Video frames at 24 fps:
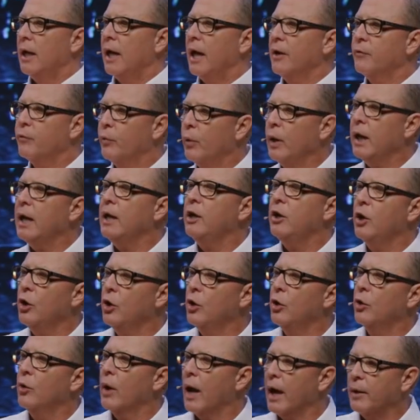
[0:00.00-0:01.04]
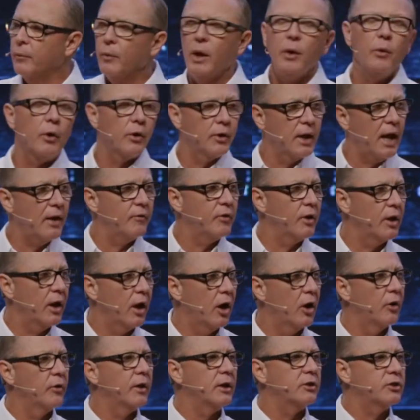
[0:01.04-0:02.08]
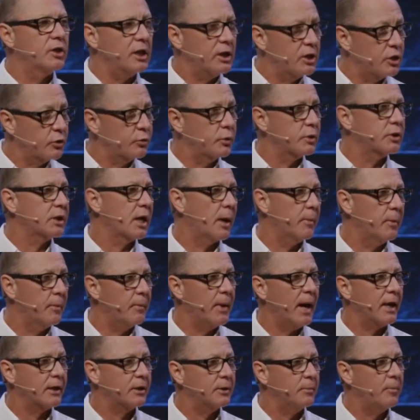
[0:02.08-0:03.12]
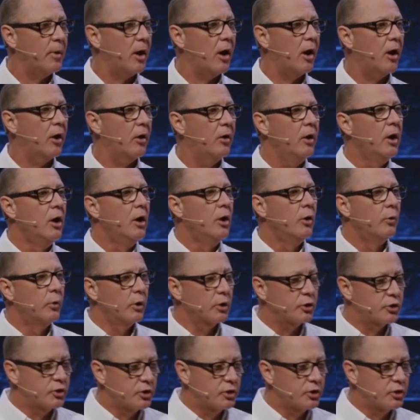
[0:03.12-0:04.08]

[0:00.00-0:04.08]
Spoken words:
If we knew, and we will never know, that Jesus was coming back tomorrow, we're